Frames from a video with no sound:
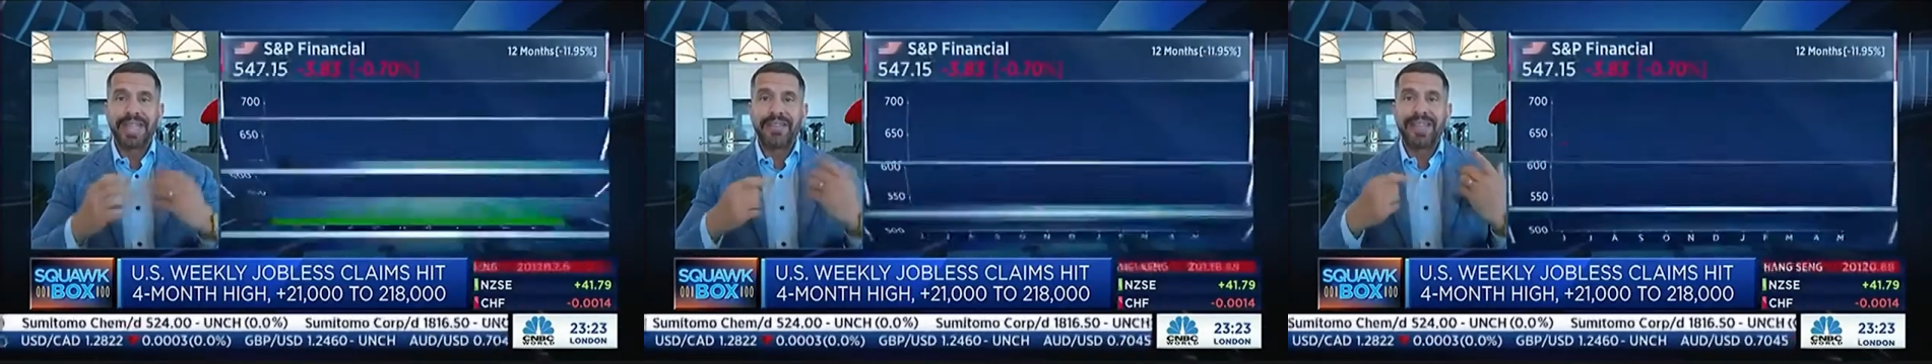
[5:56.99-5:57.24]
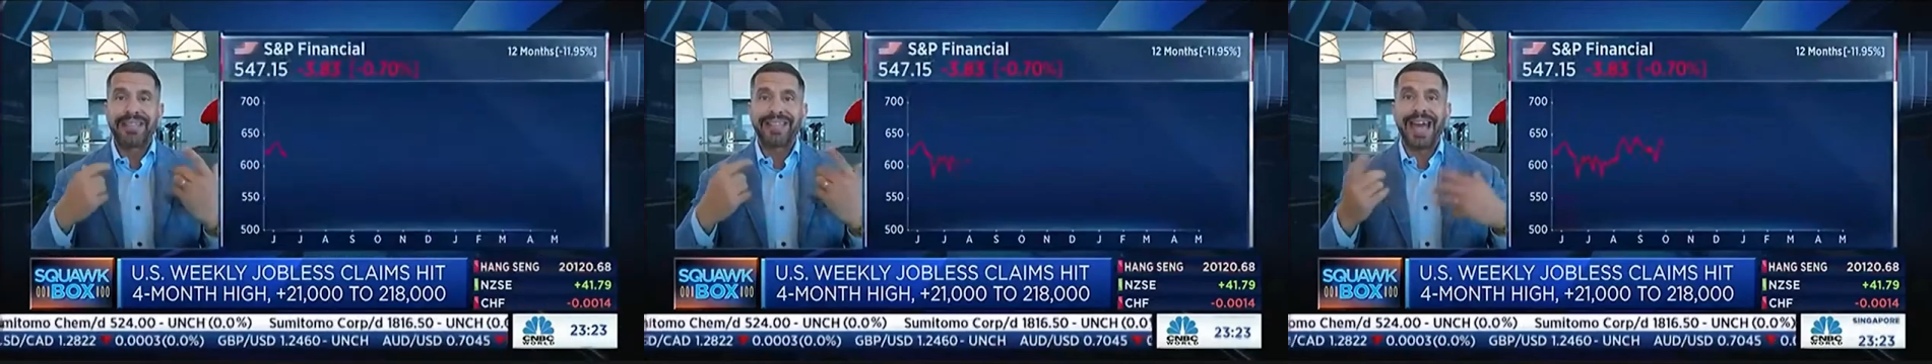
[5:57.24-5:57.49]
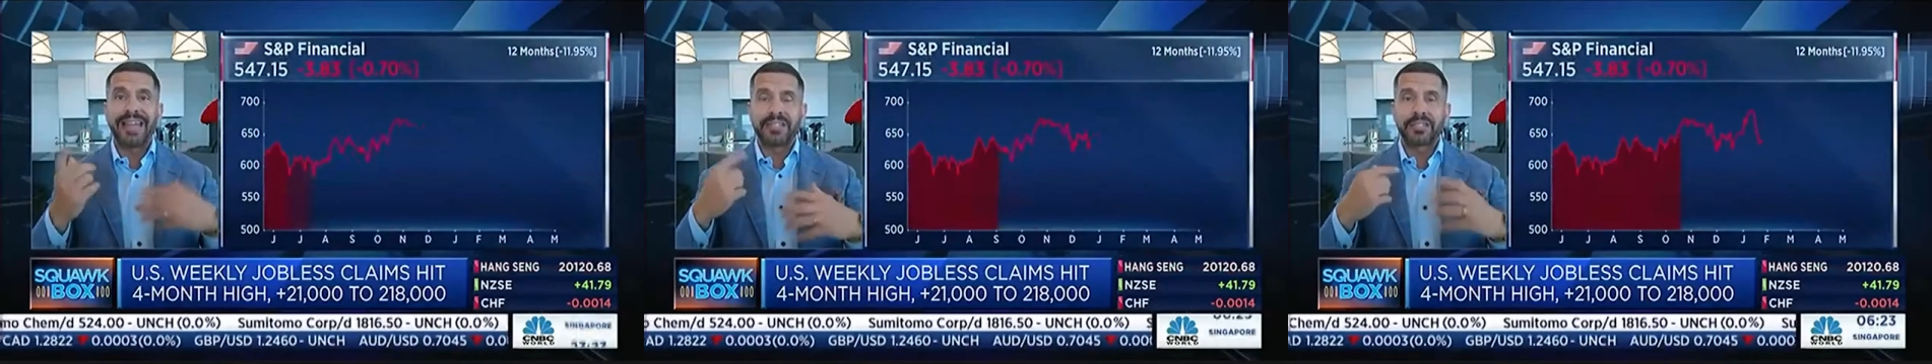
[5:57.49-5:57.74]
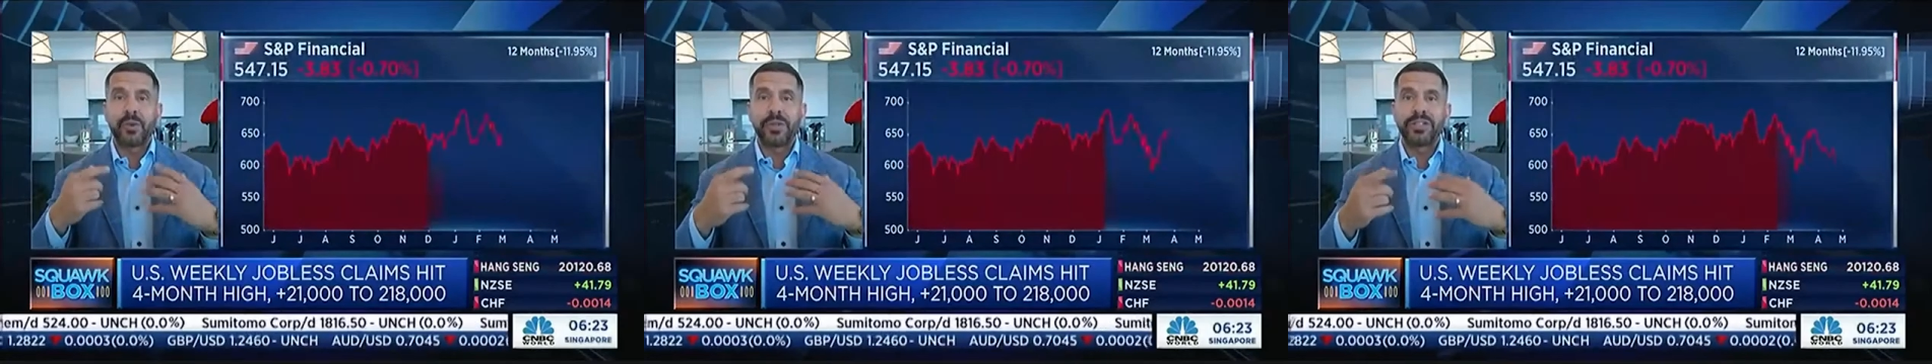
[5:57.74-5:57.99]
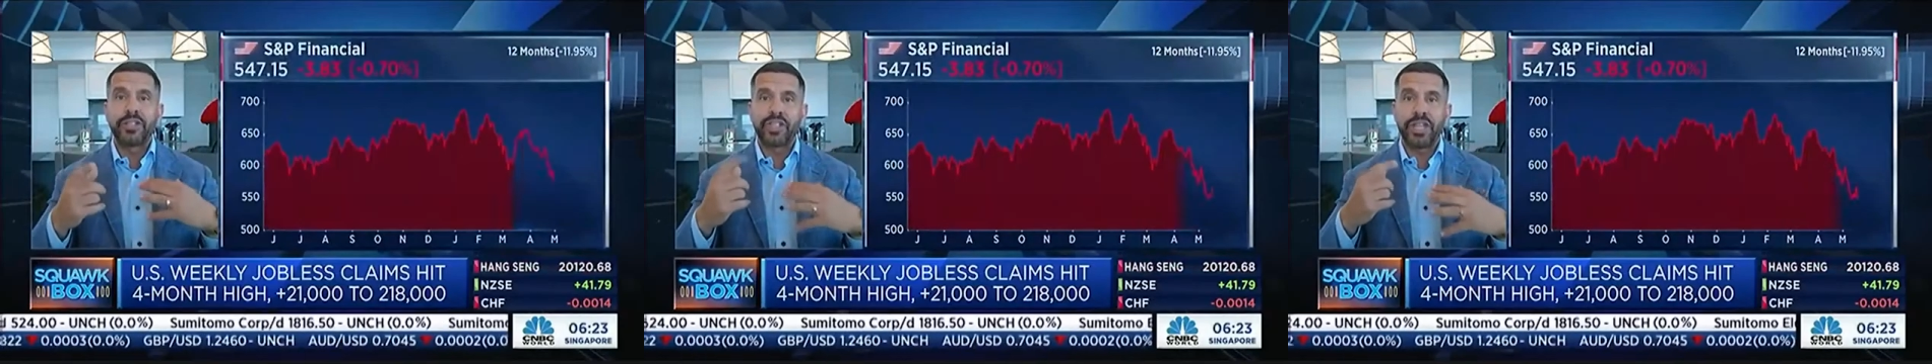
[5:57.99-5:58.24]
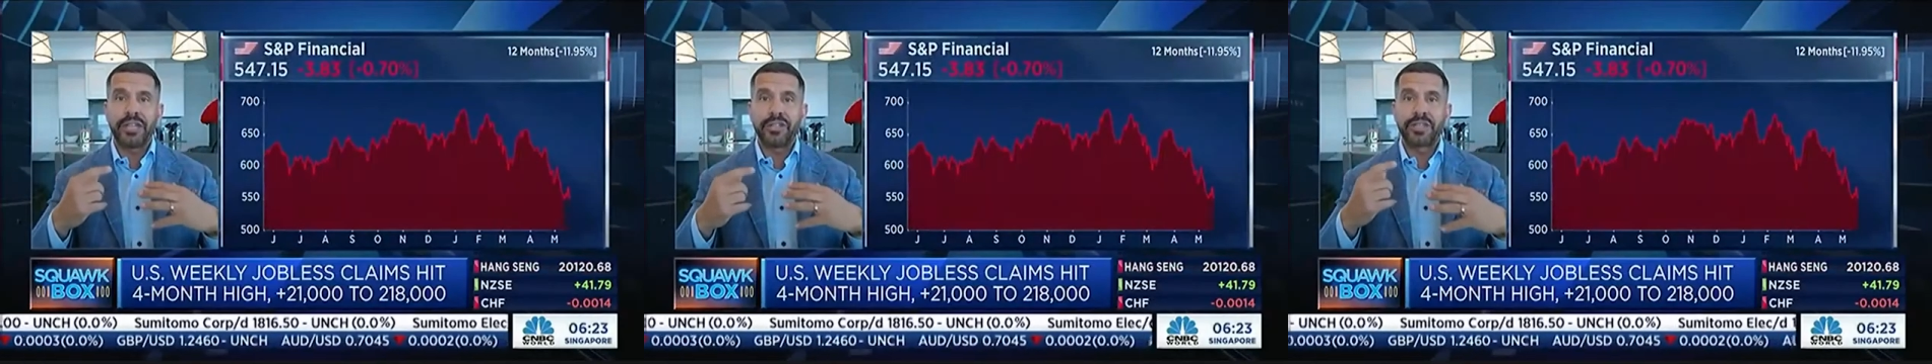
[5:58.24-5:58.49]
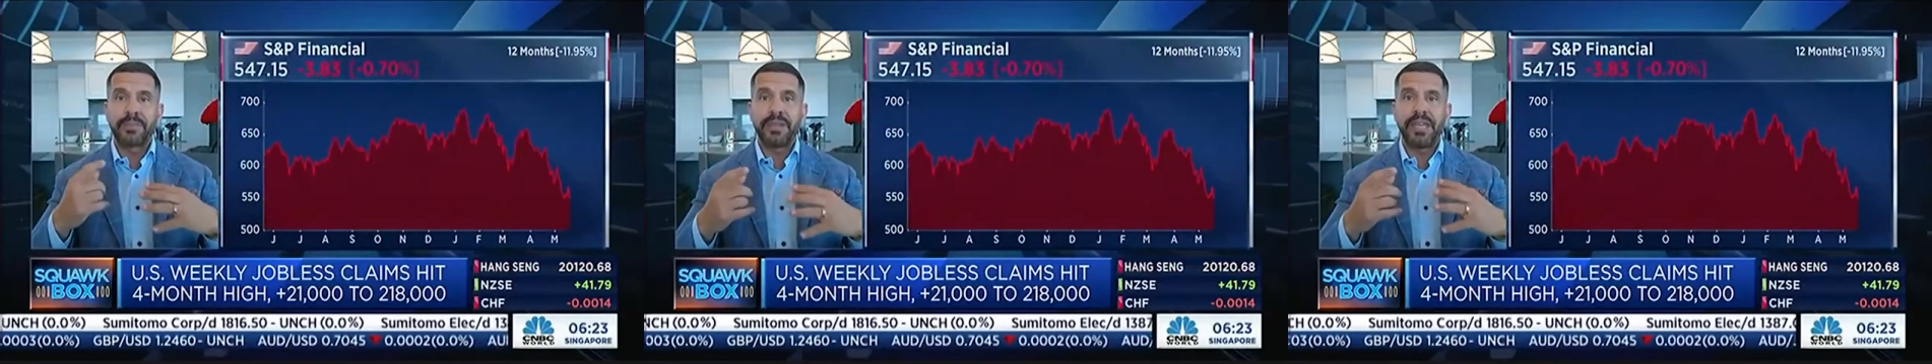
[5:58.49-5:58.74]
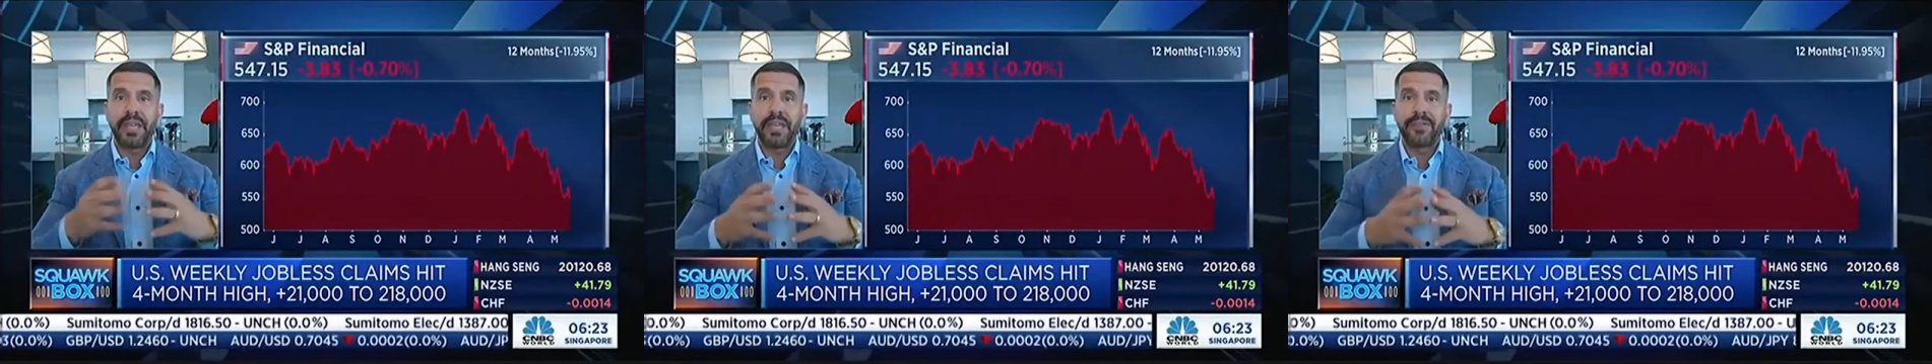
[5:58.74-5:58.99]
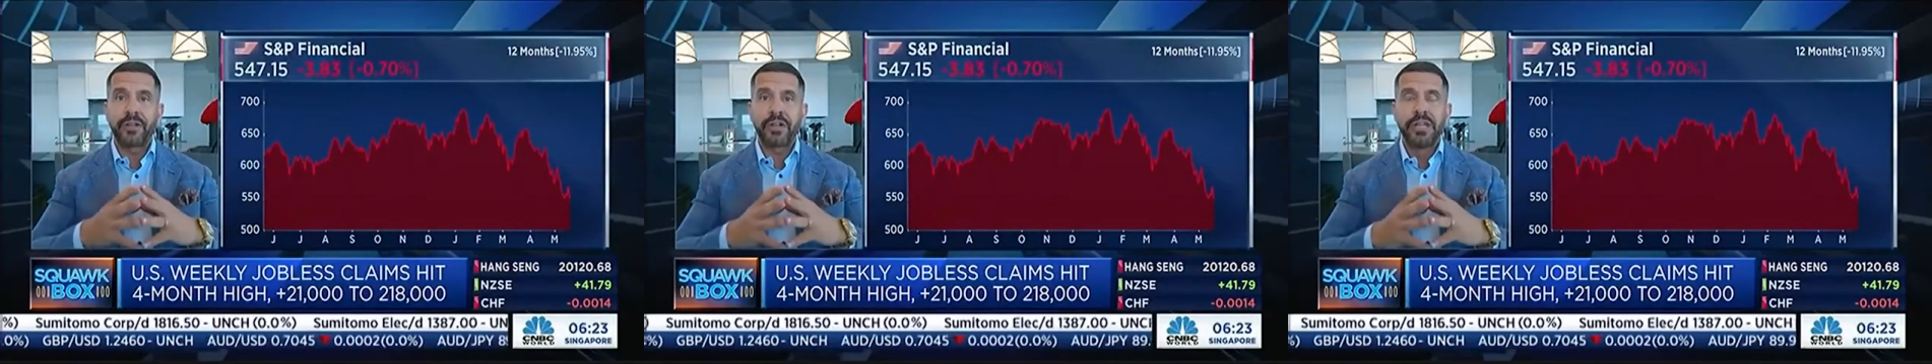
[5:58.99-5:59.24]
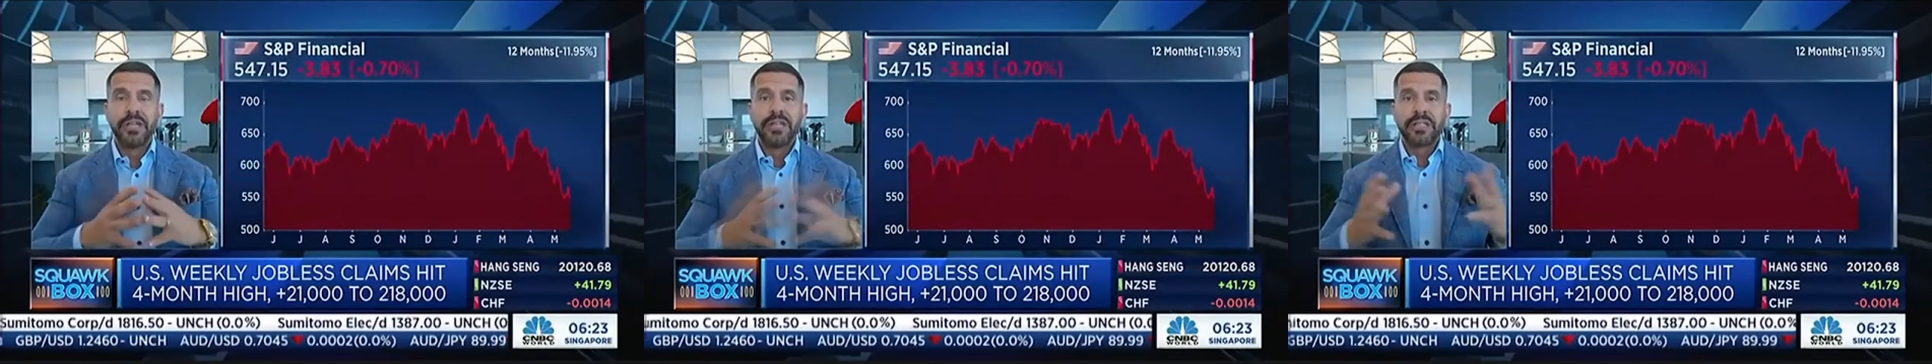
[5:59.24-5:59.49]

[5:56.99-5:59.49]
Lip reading: I think that is going to change some behavior.